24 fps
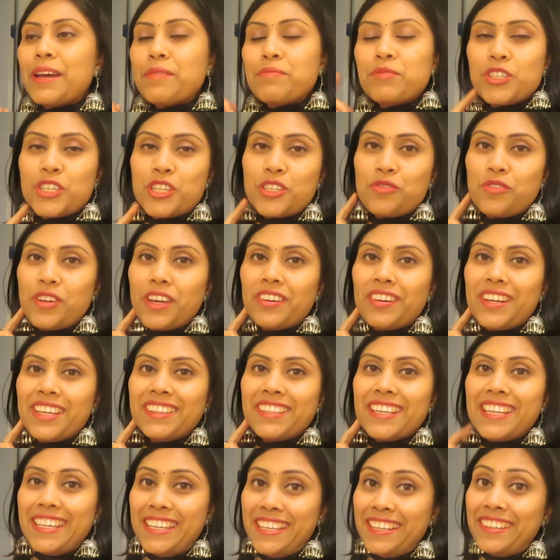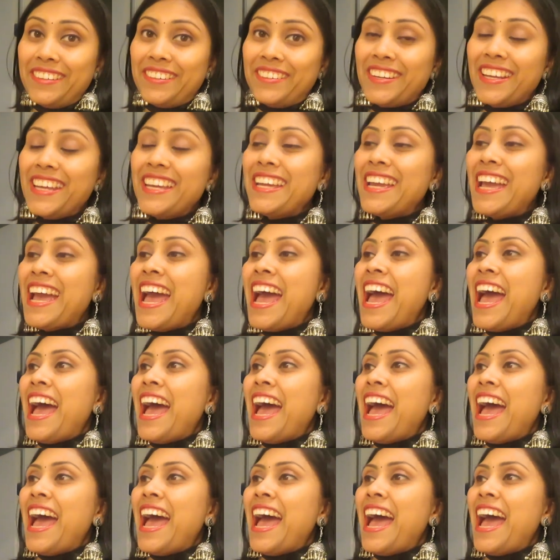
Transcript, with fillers: I'm just wearing the earring